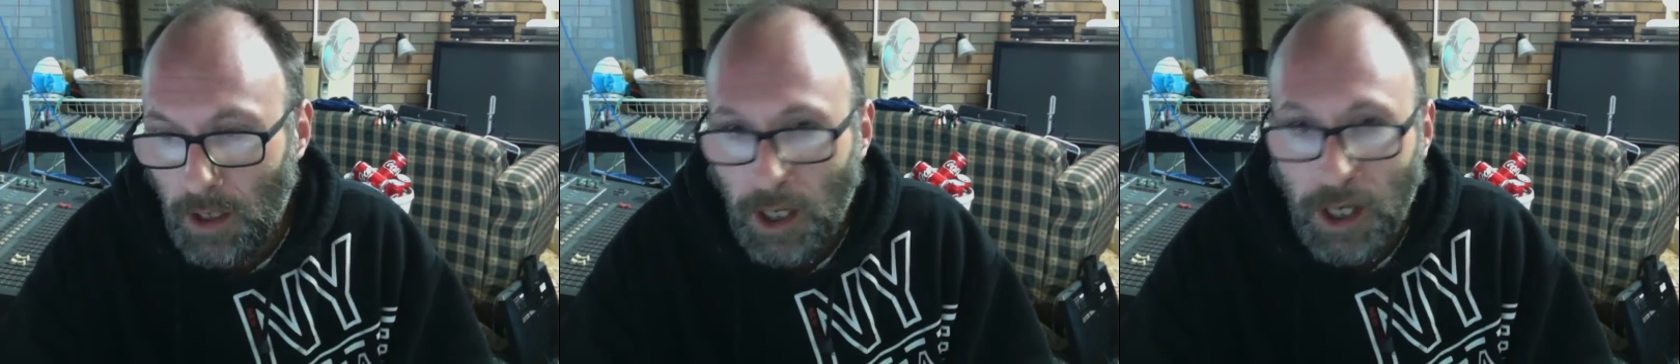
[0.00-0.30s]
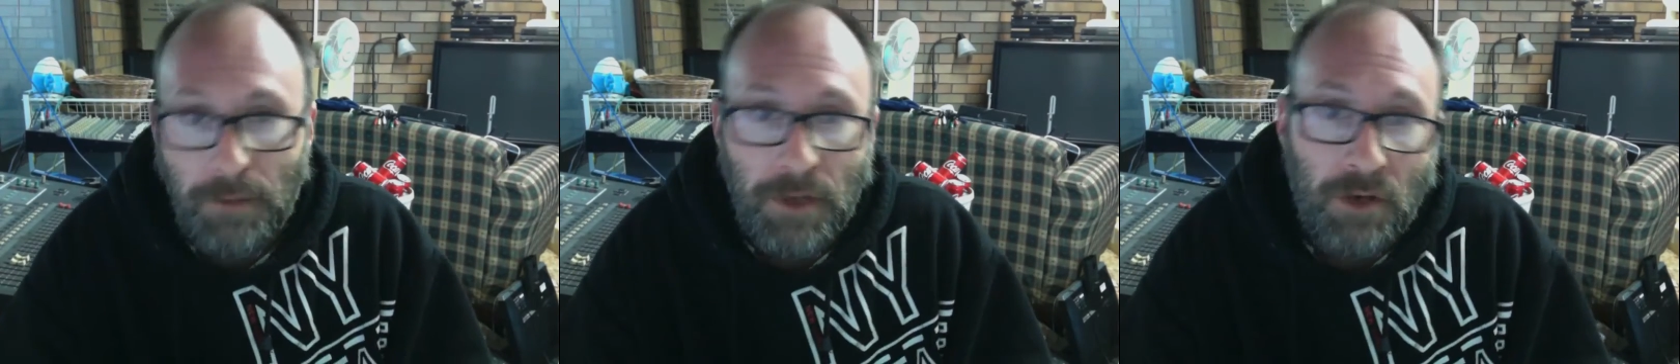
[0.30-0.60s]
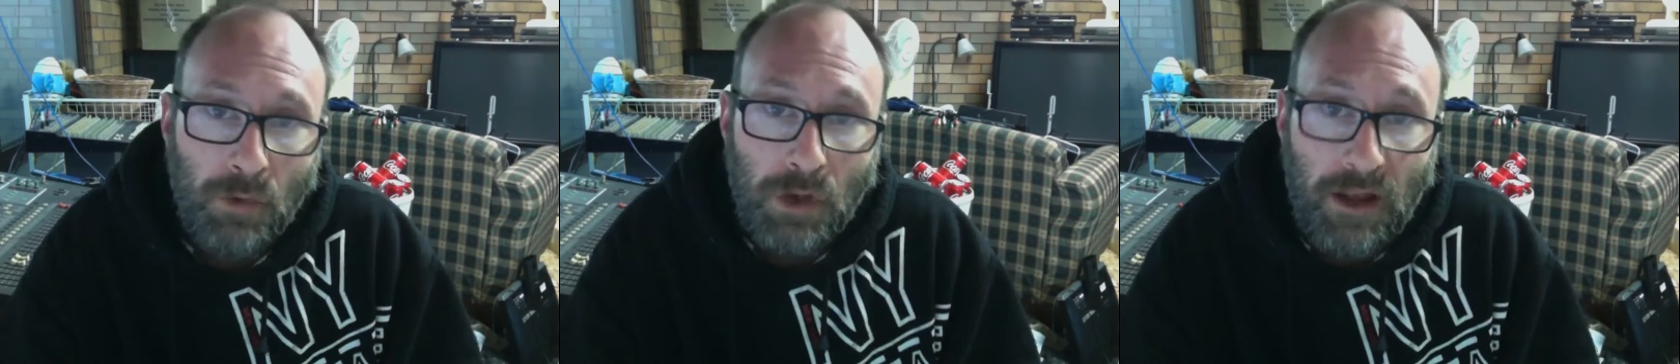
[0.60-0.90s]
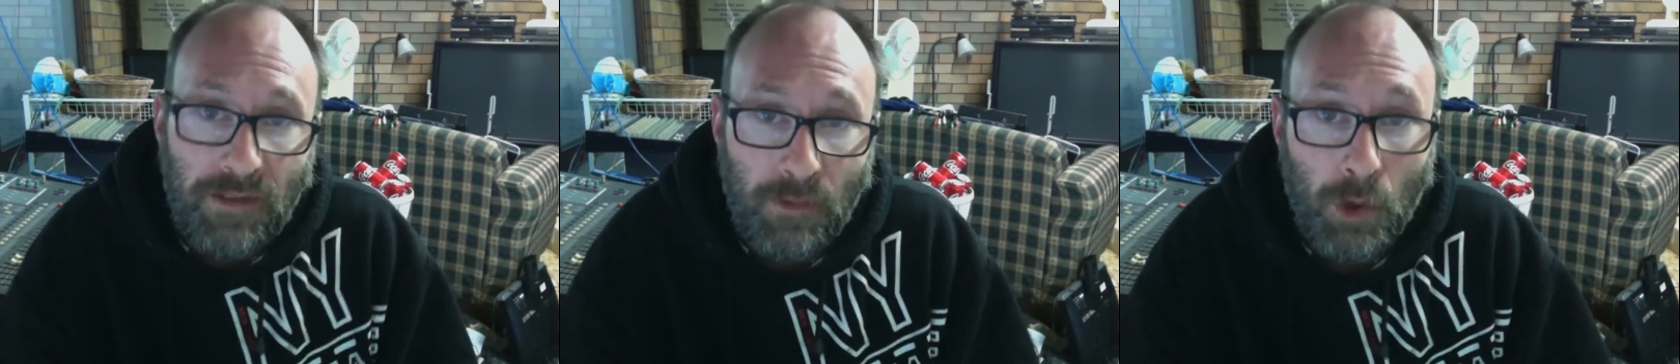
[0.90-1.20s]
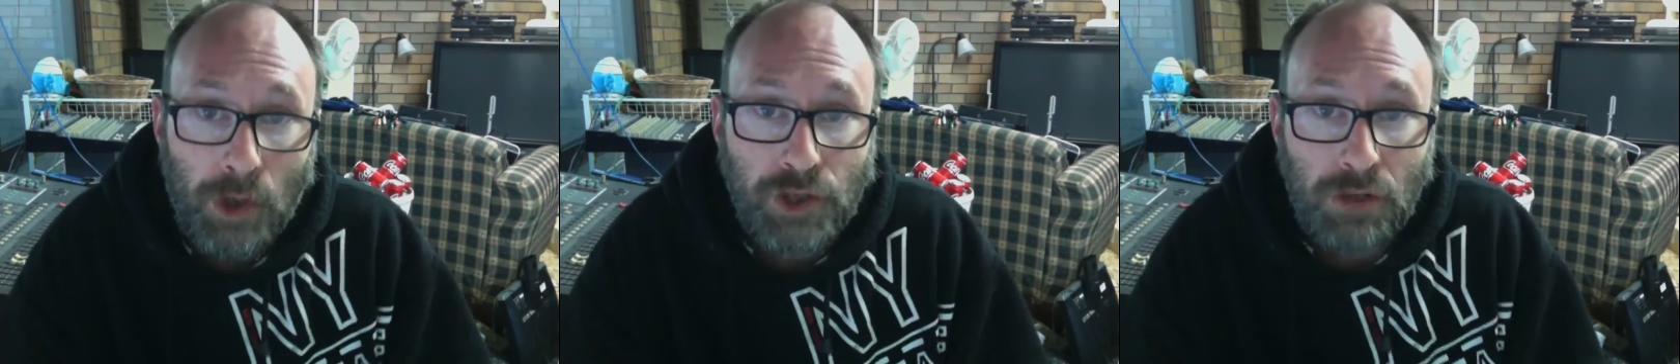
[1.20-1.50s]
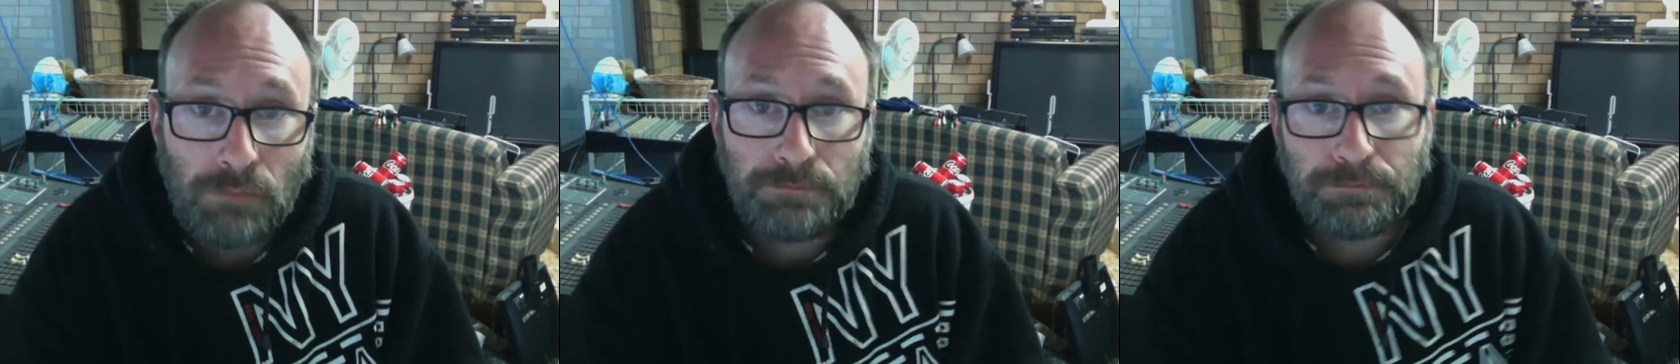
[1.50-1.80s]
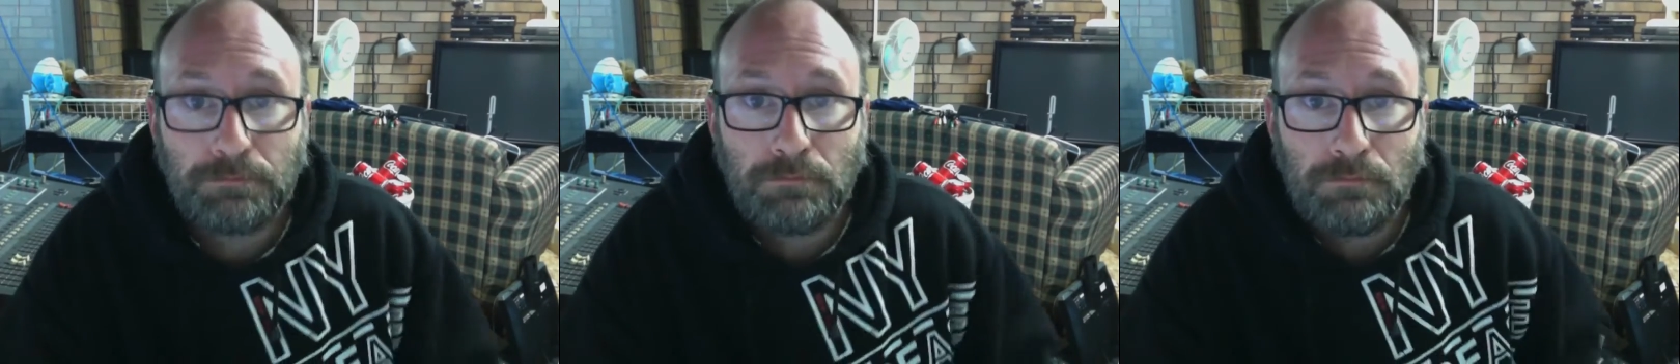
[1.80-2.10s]
In a minute, we'll go at the workshop.
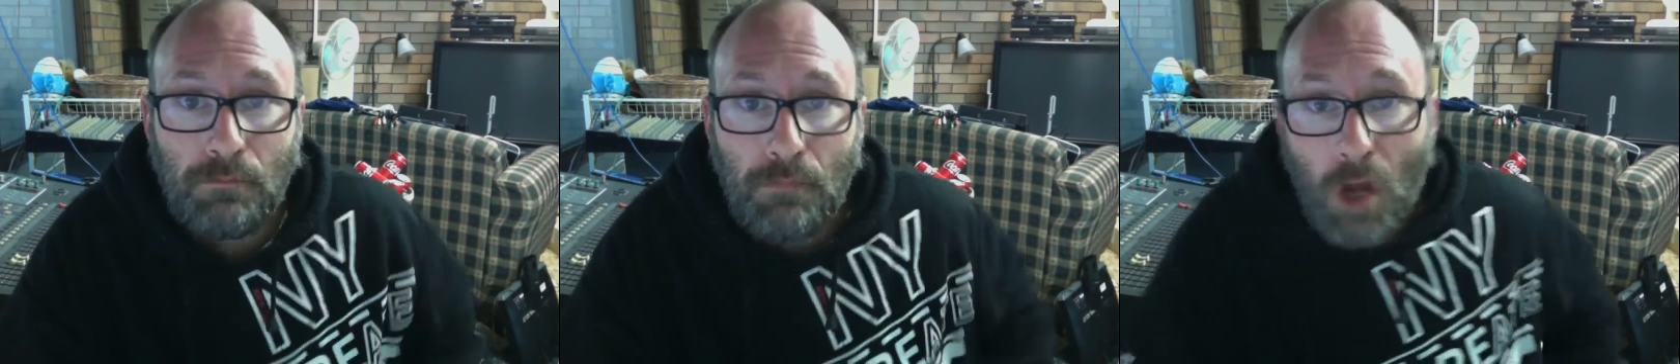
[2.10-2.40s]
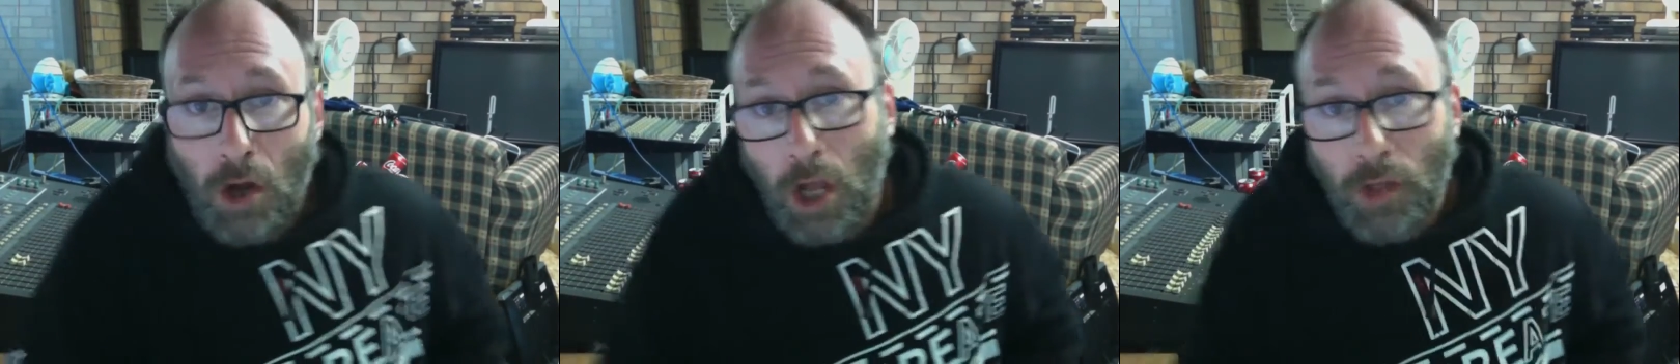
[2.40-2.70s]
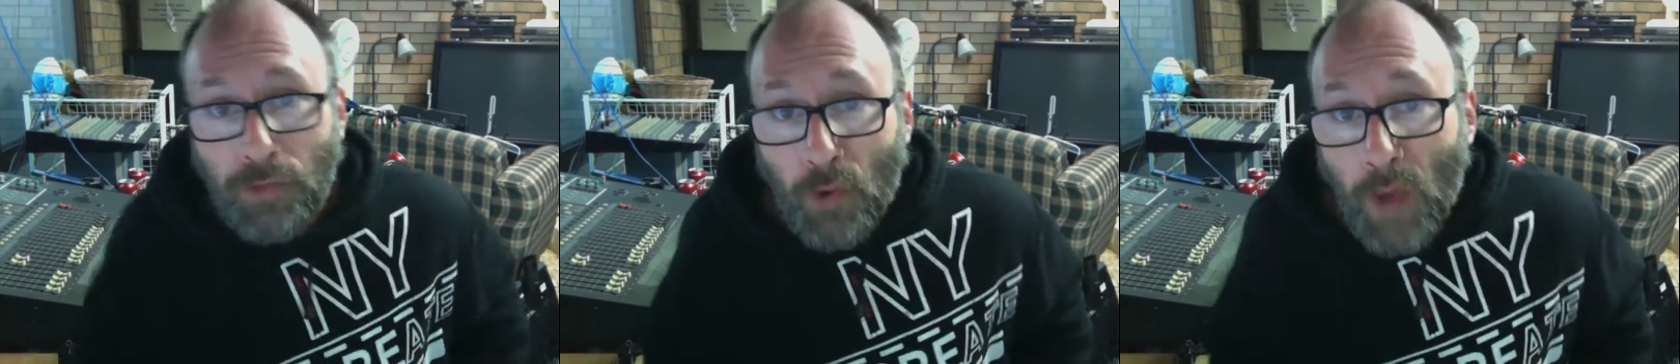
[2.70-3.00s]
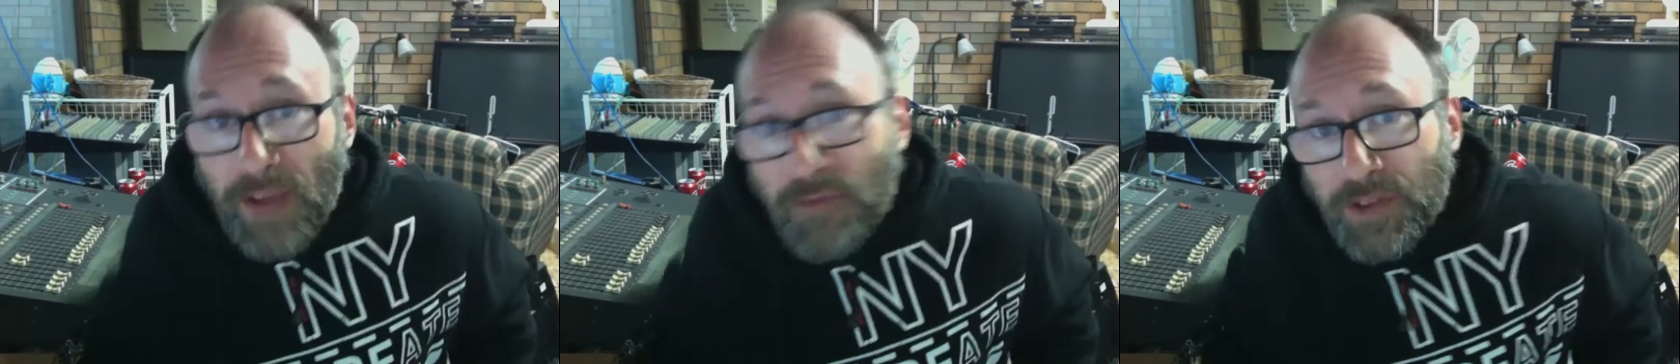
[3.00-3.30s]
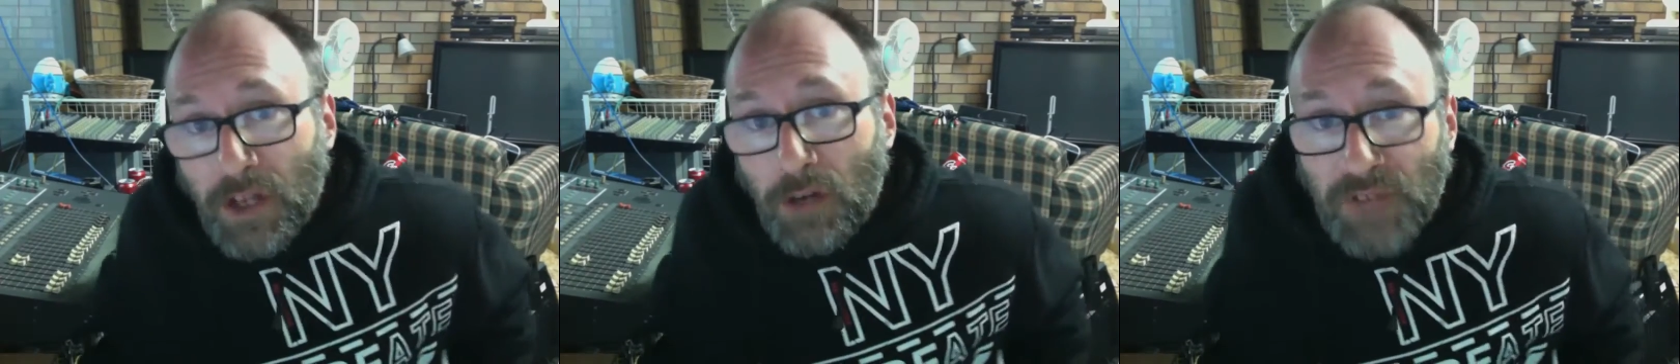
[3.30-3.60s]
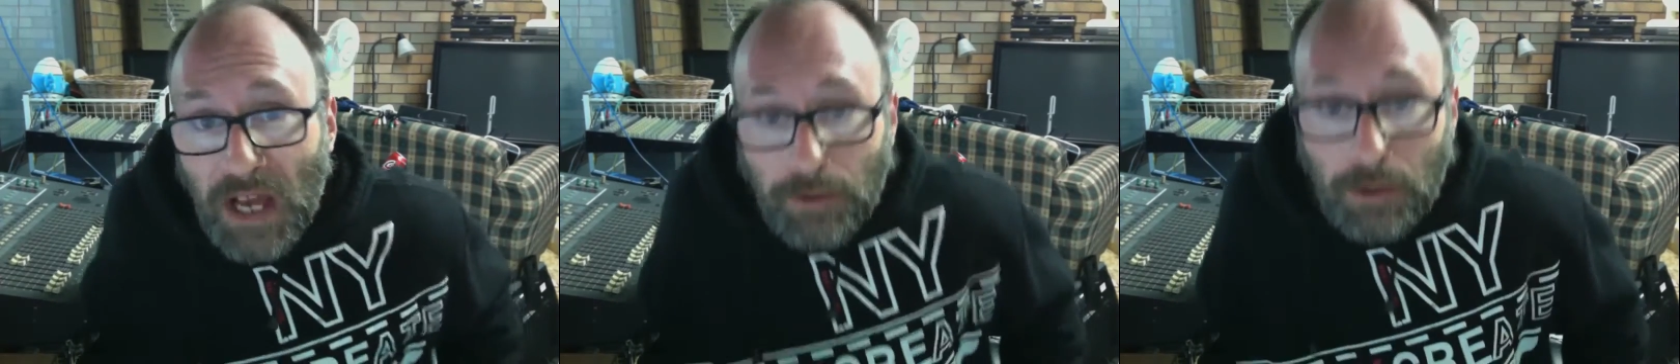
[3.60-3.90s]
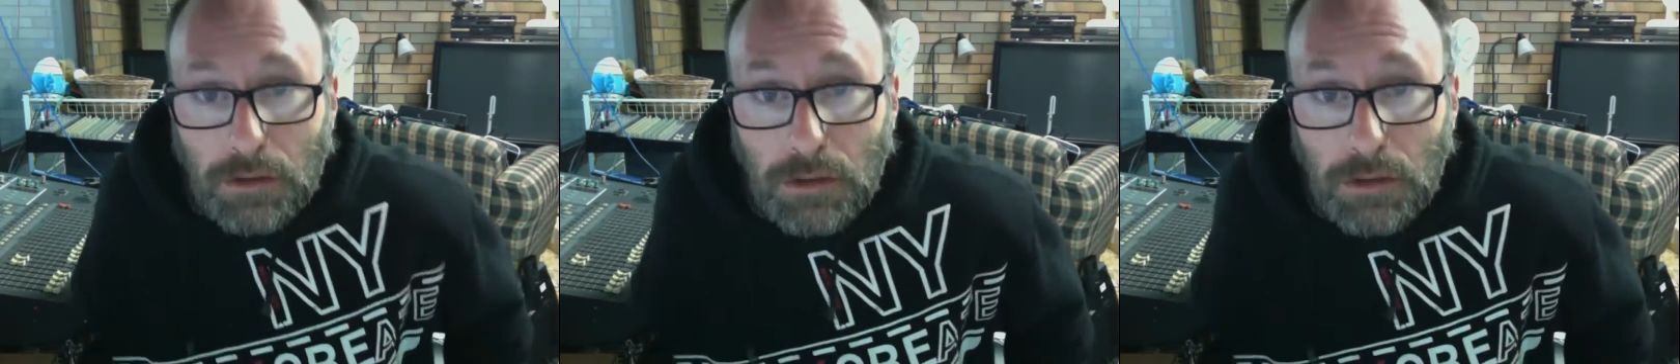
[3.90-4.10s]
I'll go through everything I've done.